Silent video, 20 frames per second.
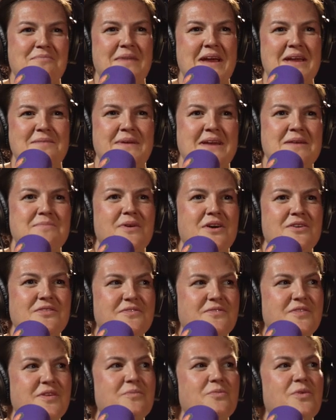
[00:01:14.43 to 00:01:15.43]
maybe both
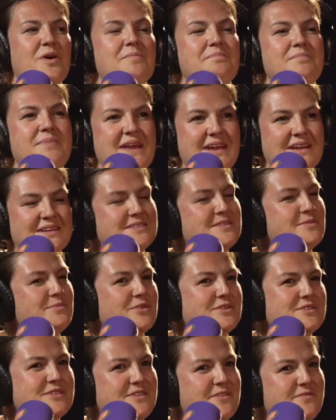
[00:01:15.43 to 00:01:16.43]
of them were big supporters